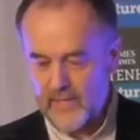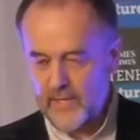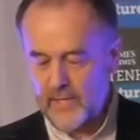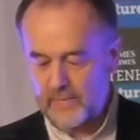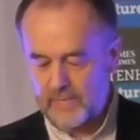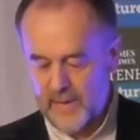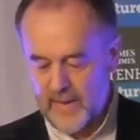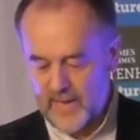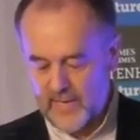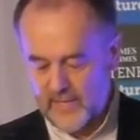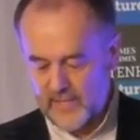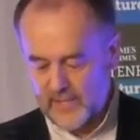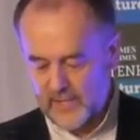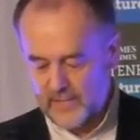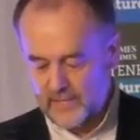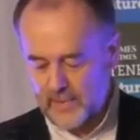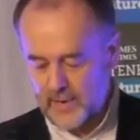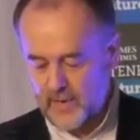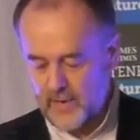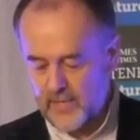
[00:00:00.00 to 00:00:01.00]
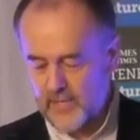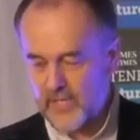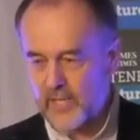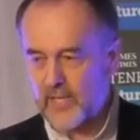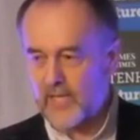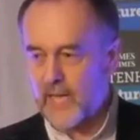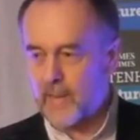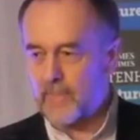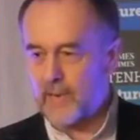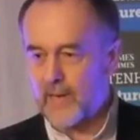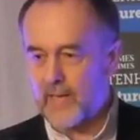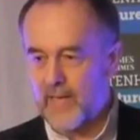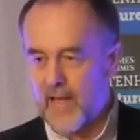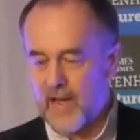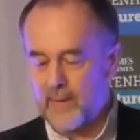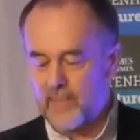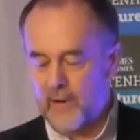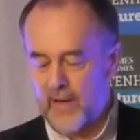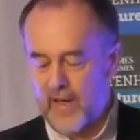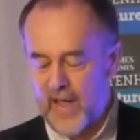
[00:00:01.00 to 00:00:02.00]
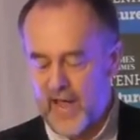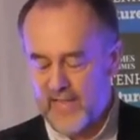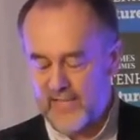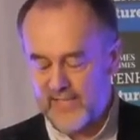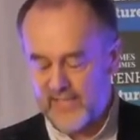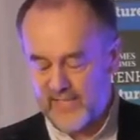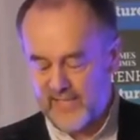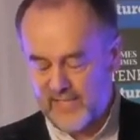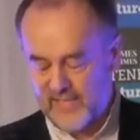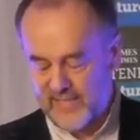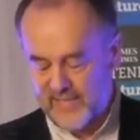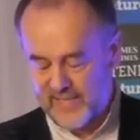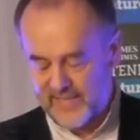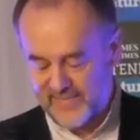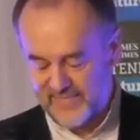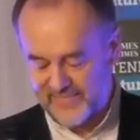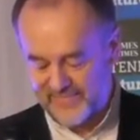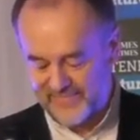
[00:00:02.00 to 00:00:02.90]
two pairs of spurs and a couple of cowboy hats.